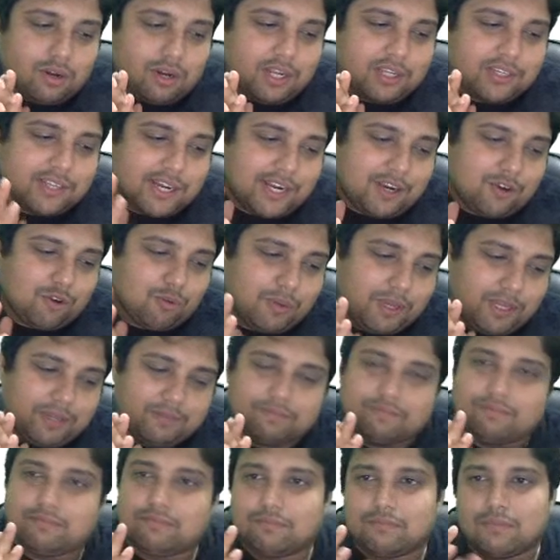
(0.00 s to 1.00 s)
listen to
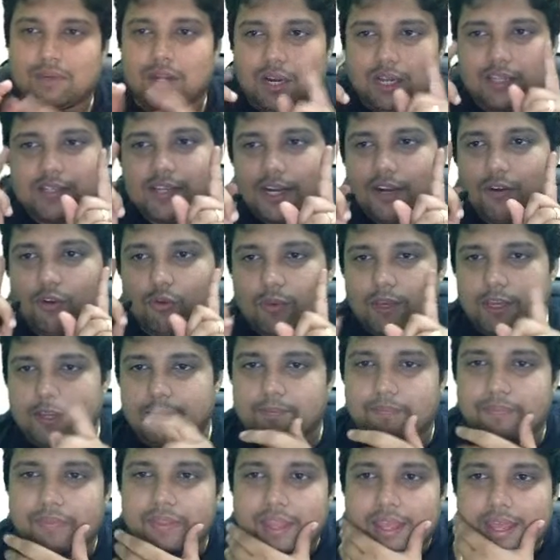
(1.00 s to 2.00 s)
me. Listen to
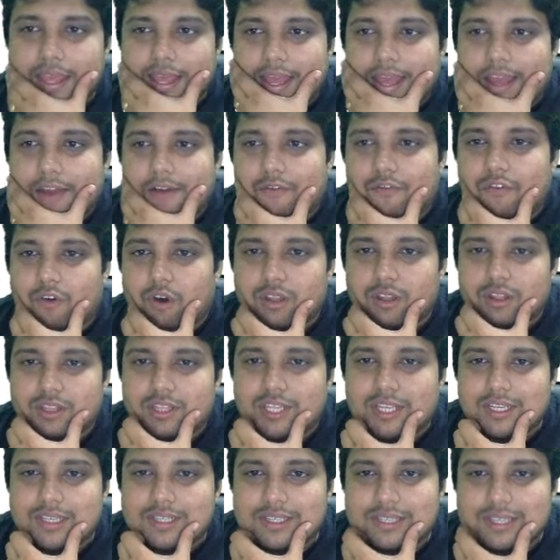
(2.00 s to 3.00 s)
me. For
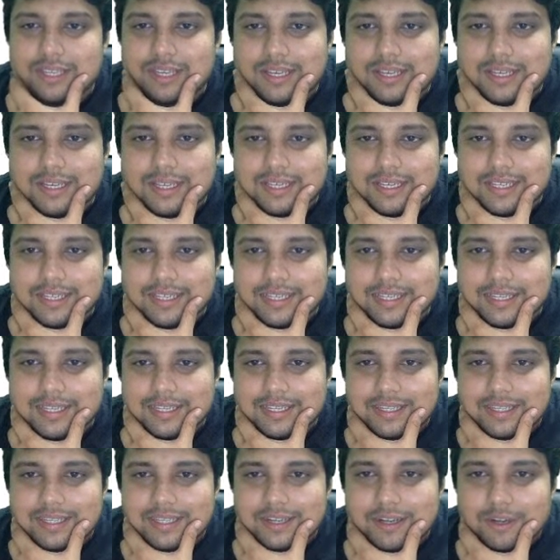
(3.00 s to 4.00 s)
these
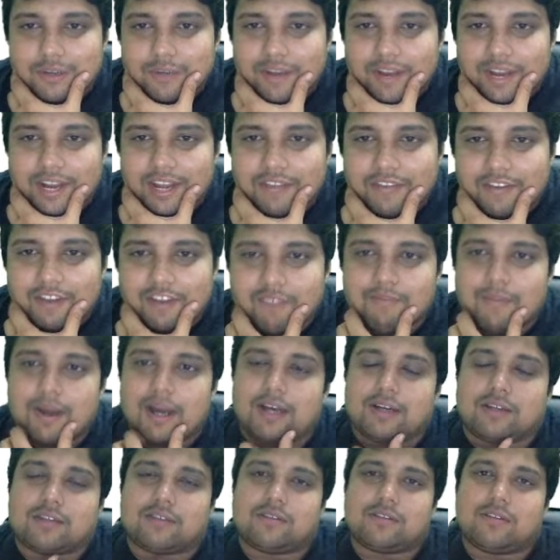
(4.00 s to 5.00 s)
25
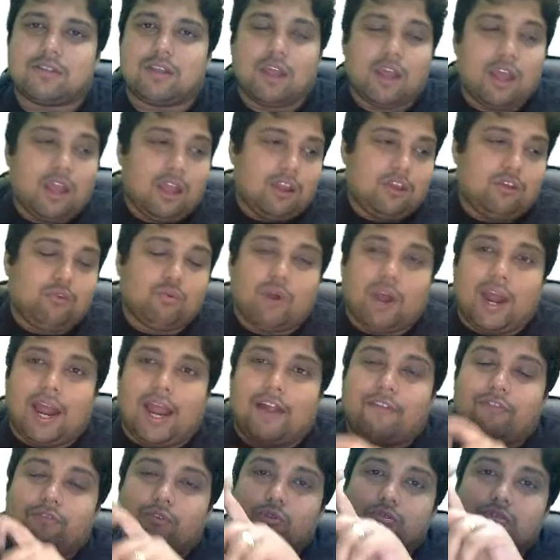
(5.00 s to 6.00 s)
marks, you
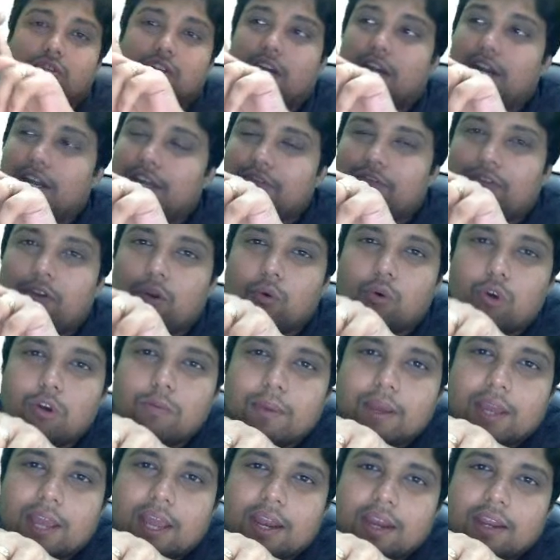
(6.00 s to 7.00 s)
have to study fluid
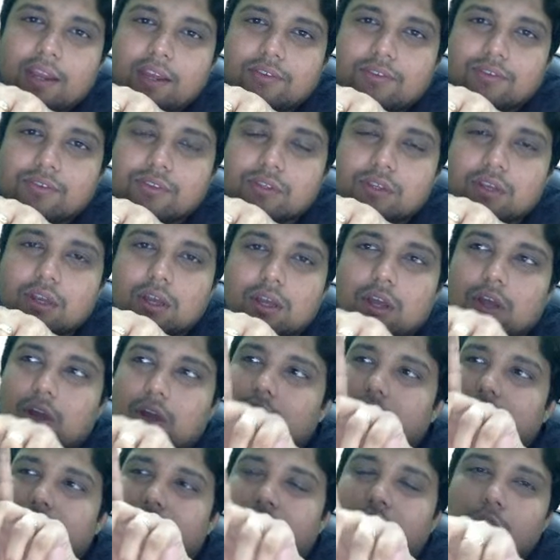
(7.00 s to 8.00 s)
mechanics,
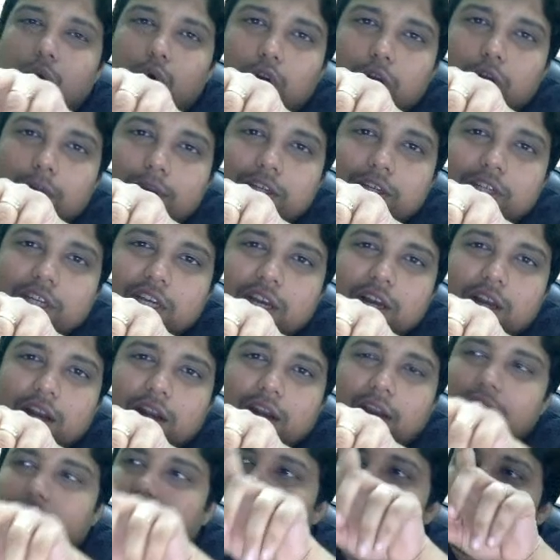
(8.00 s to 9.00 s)
fluid
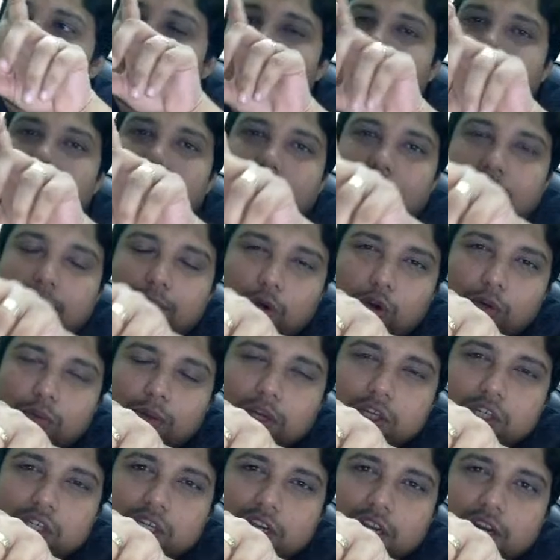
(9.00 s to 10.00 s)
machinery, turbo
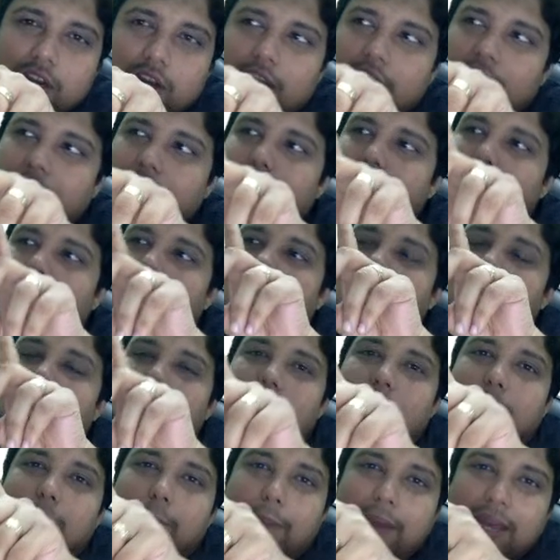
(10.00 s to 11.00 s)
machinery,
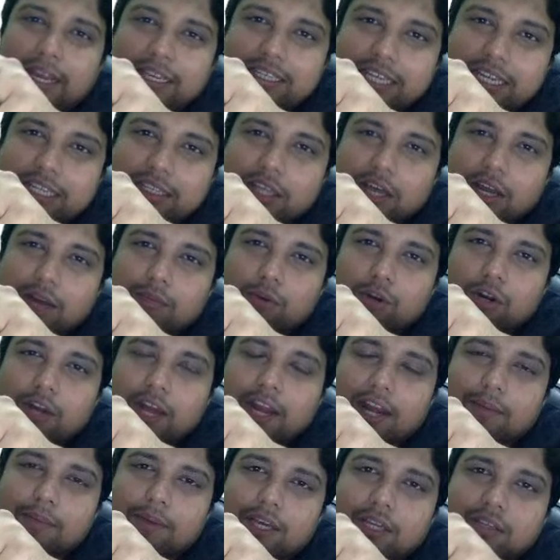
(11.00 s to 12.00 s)
basic
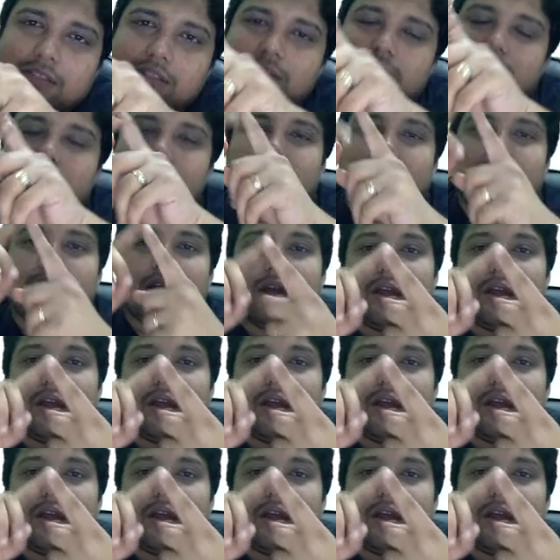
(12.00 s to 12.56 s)
thermodynamics,